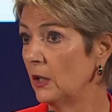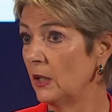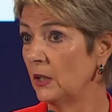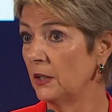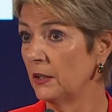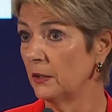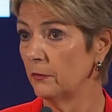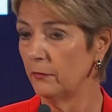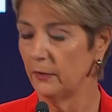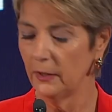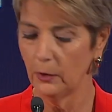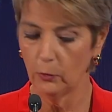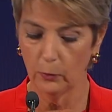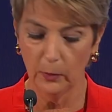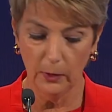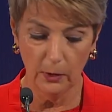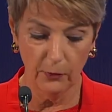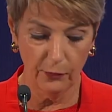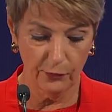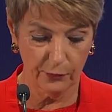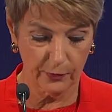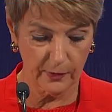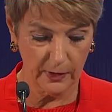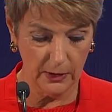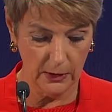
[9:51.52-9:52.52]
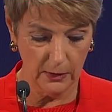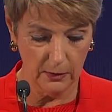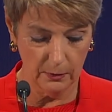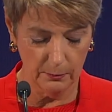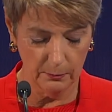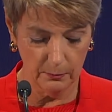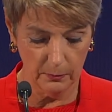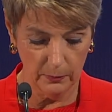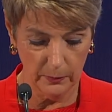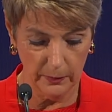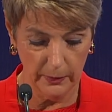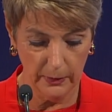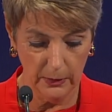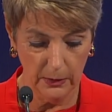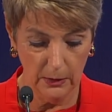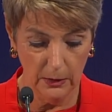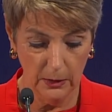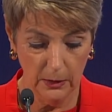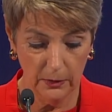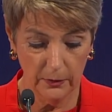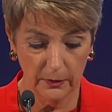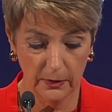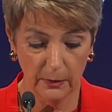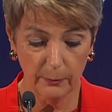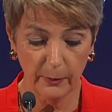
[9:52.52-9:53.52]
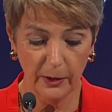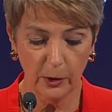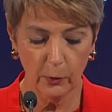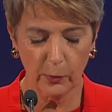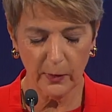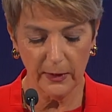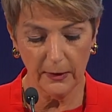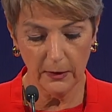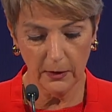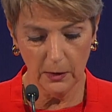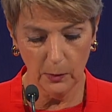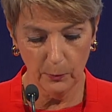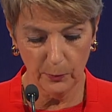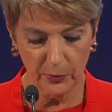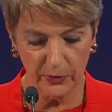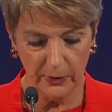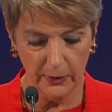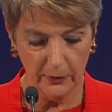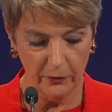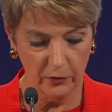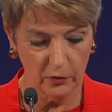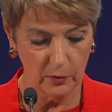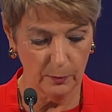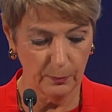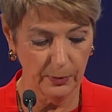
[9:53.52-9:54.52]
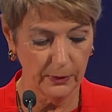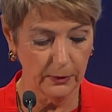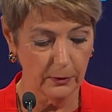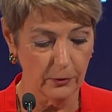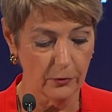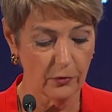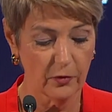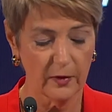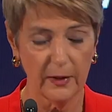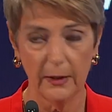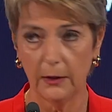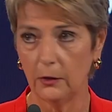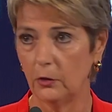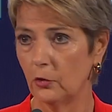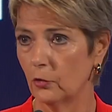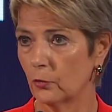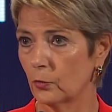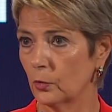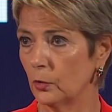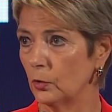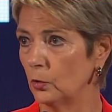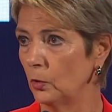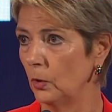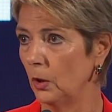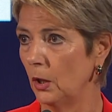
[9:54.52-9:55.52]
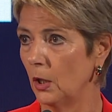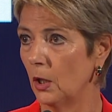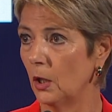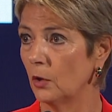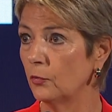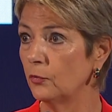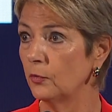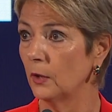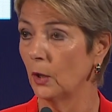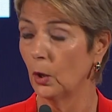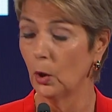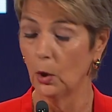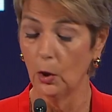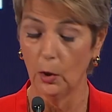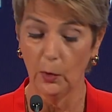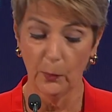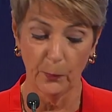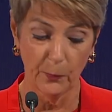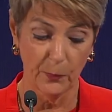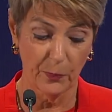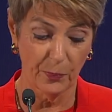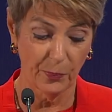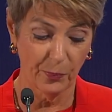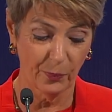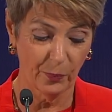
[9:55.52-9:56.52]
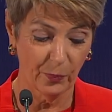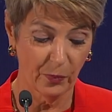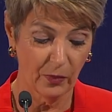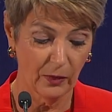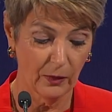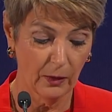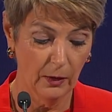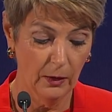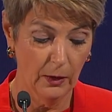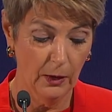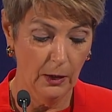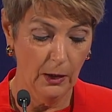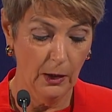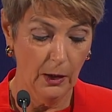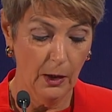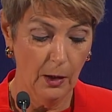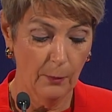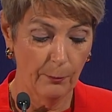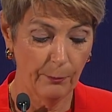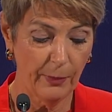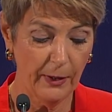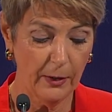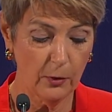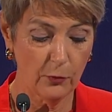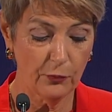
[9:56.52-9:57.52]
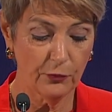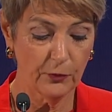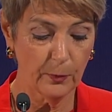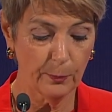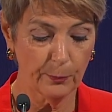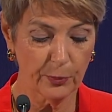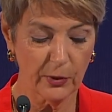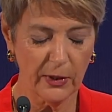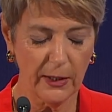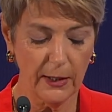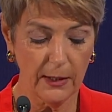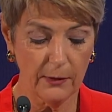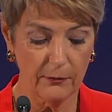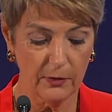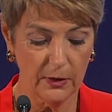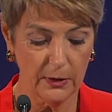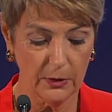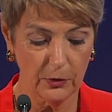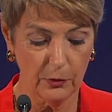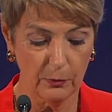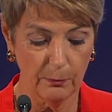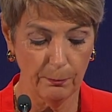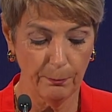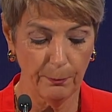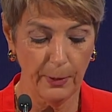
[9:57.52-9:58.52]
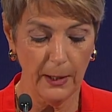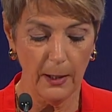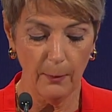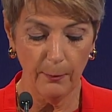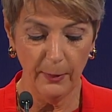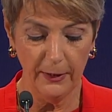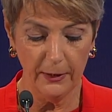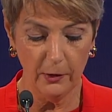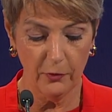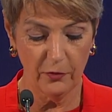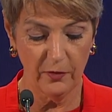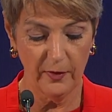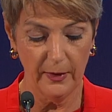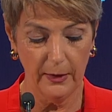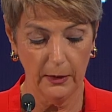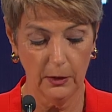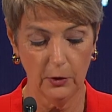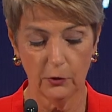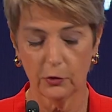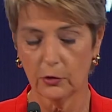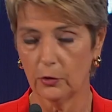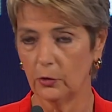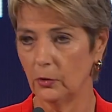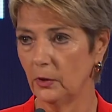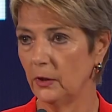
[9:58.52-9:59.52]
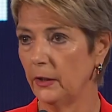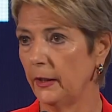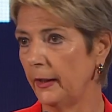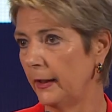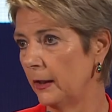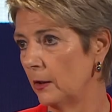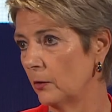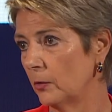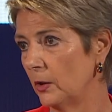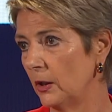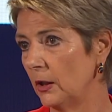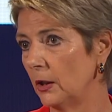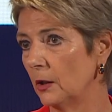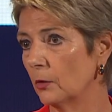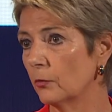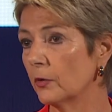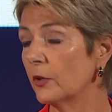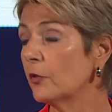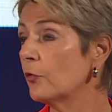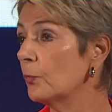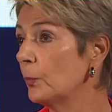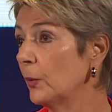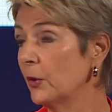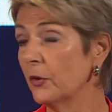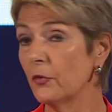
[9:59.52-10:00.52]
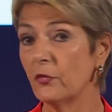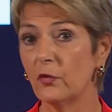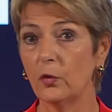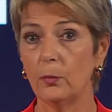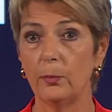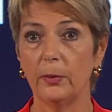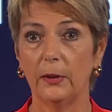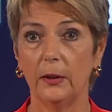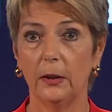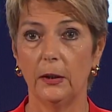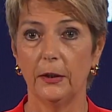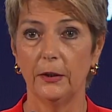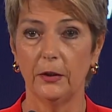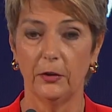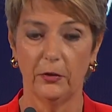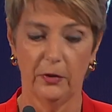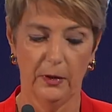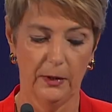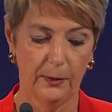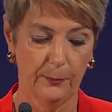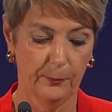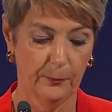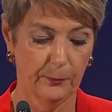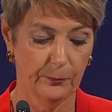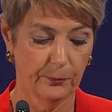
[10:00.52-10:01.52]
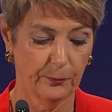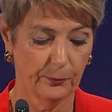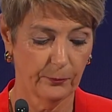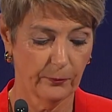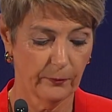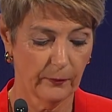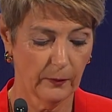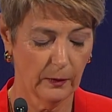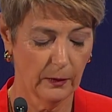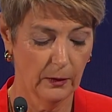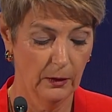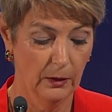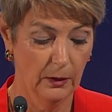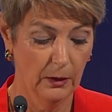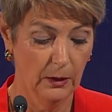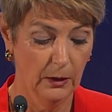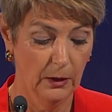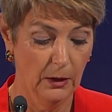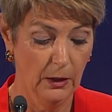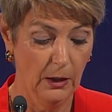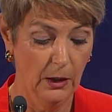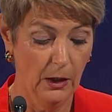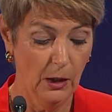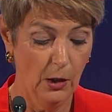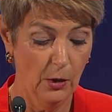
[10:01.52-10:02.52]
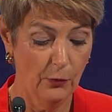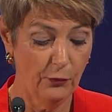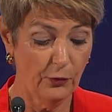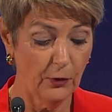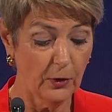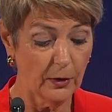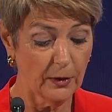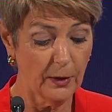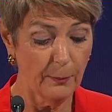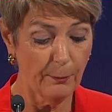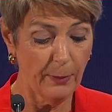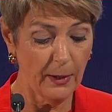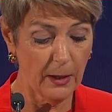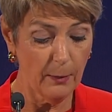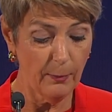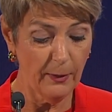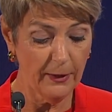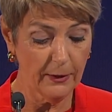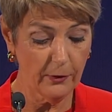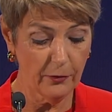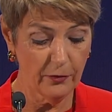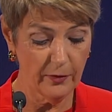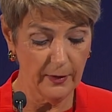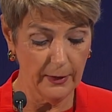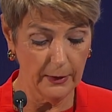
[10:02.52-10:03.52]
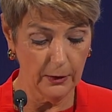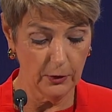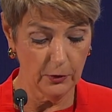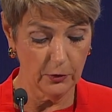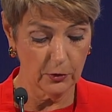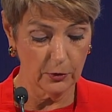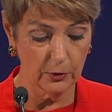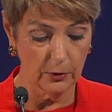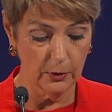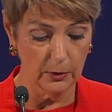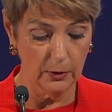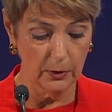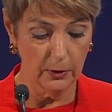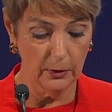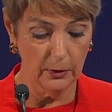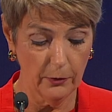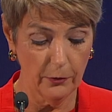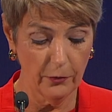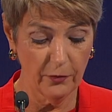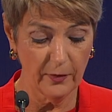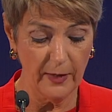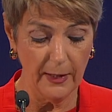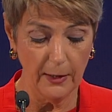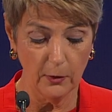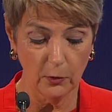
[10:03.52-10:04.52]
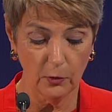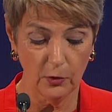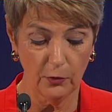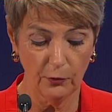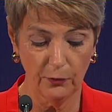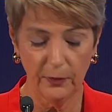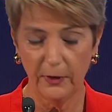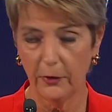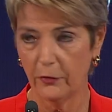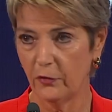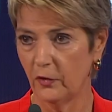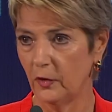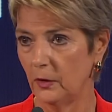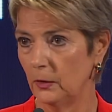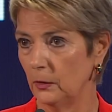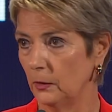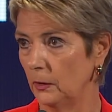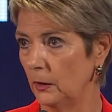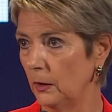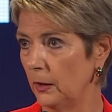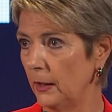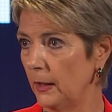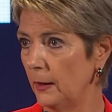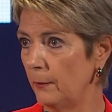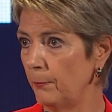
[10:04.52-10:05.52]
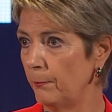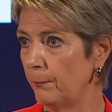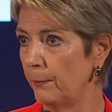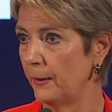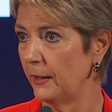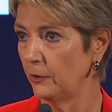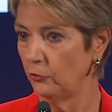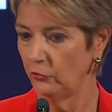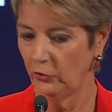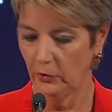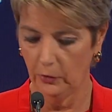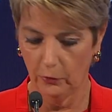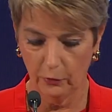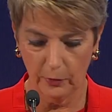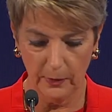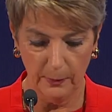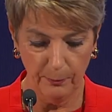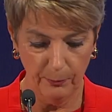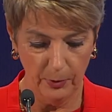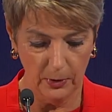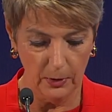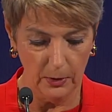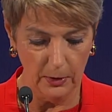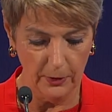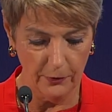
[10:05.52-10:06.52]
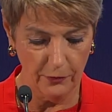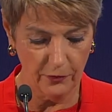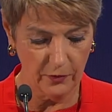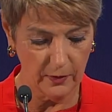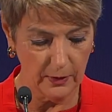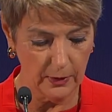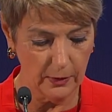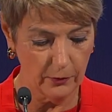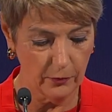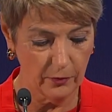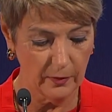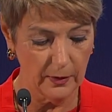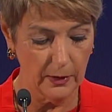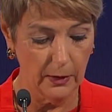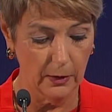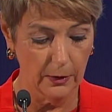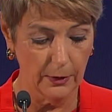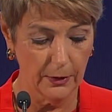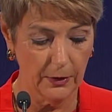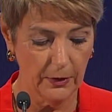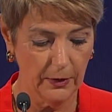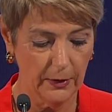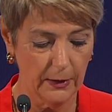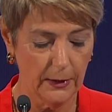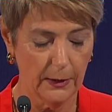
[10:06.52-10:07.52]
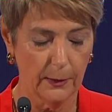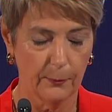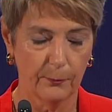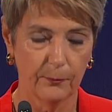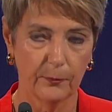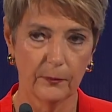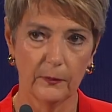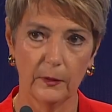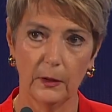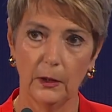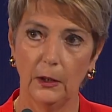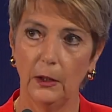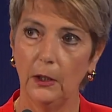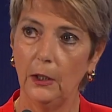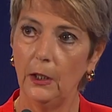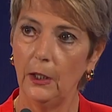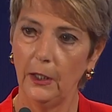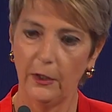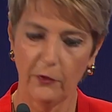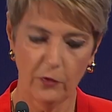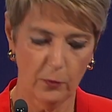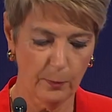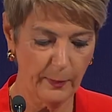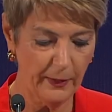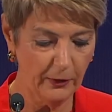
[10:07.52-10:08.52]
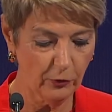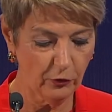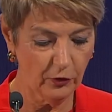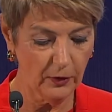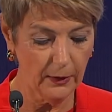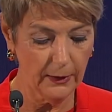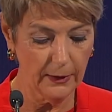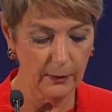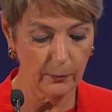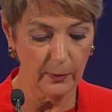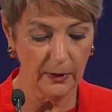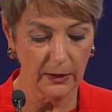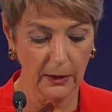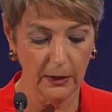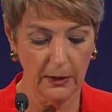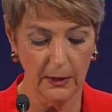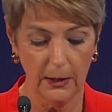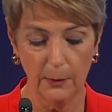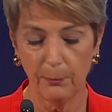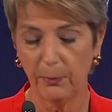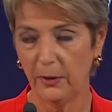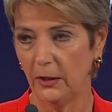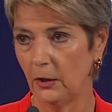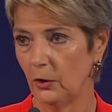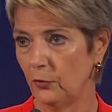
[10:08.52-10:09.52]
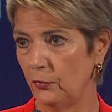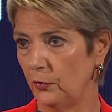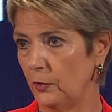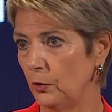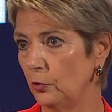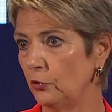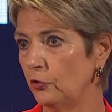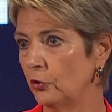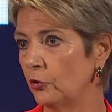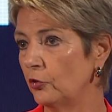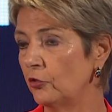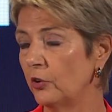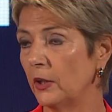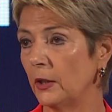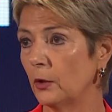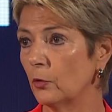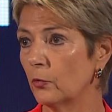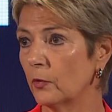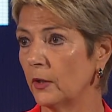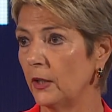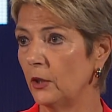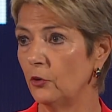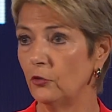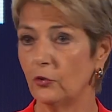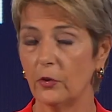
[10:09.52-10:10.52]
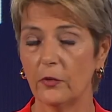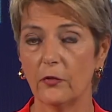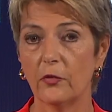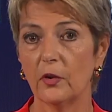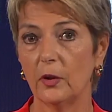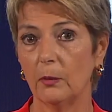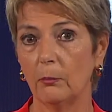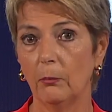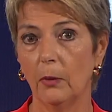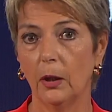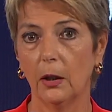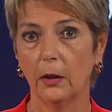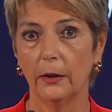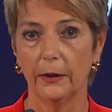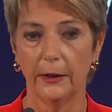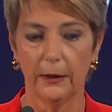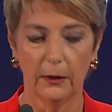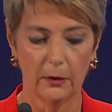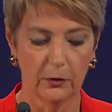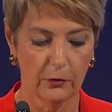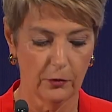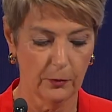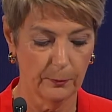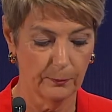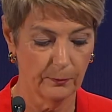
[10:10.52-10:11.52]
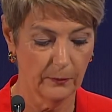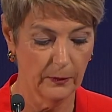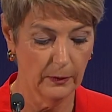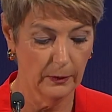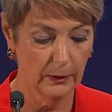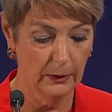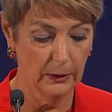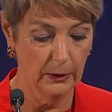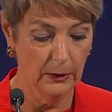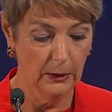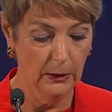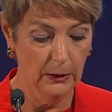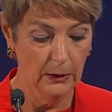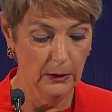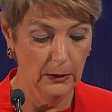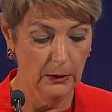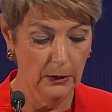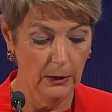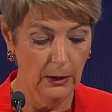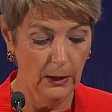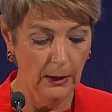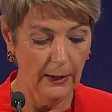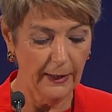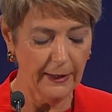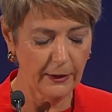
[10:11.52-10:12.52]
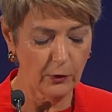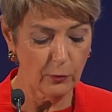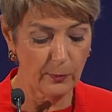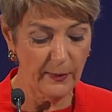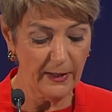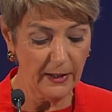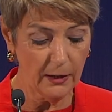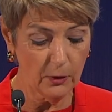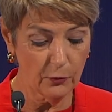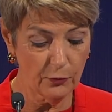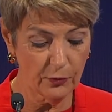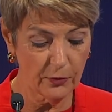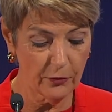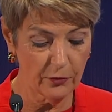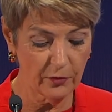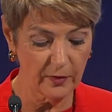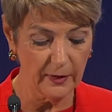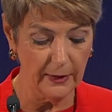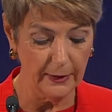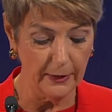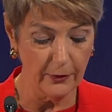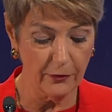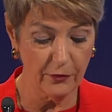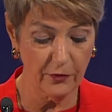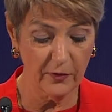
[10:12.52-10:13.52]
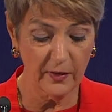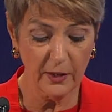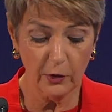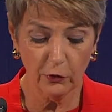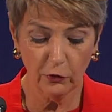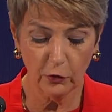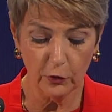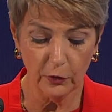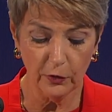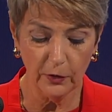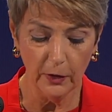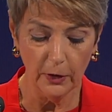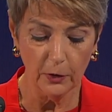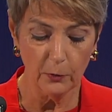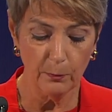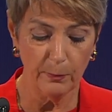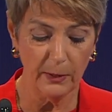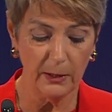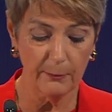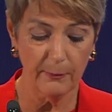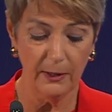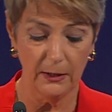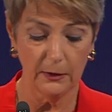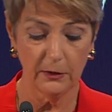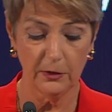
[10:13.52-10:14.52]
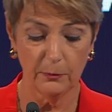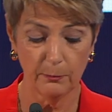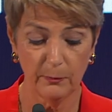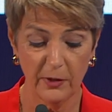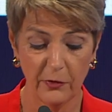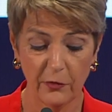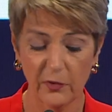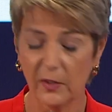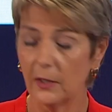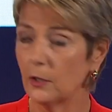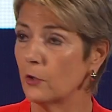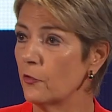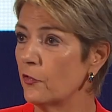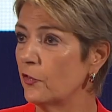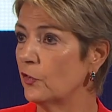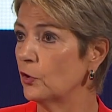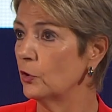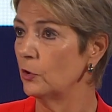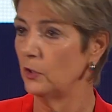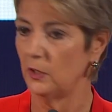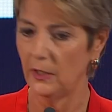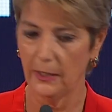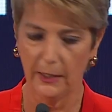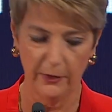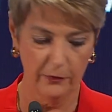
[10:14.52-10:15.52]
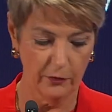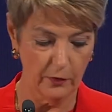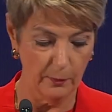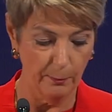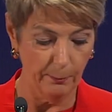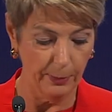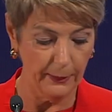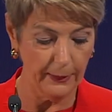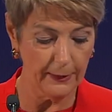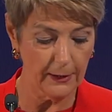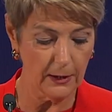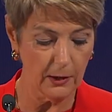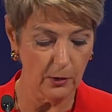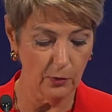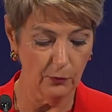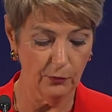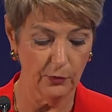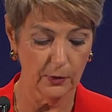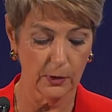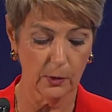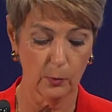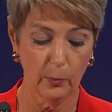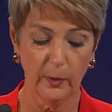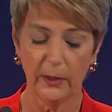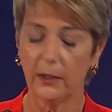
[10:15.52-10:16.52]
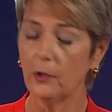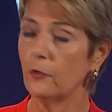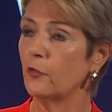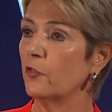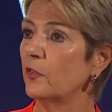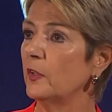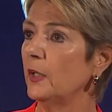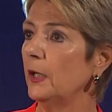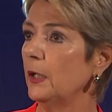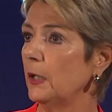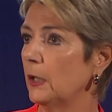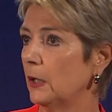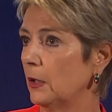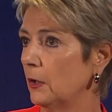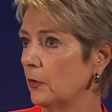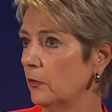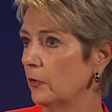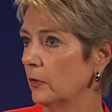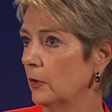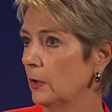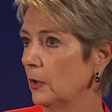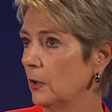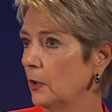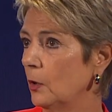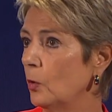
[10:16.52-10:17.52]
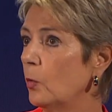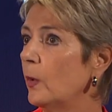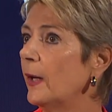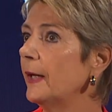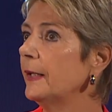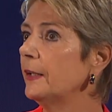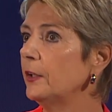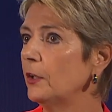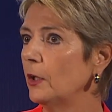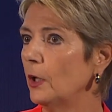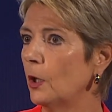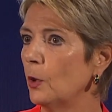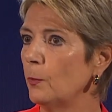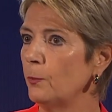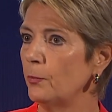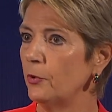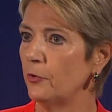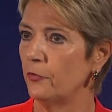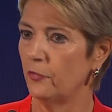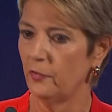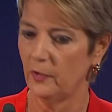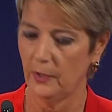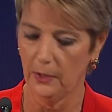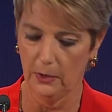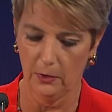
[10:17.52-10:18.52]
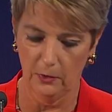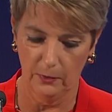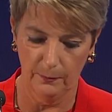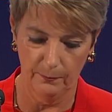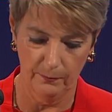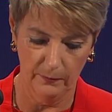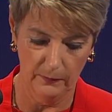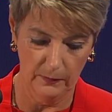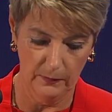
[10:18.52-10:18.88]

individual freedom, democratic principles, and the rule of law. Both the private and public sector carry responsibility. For the public sector, sound fiscal and budgetary policies are key, especially when keeping future generations in mind. Let me emphasize, this should not be misunderstood as a plea for a weak state. Quite the opposite.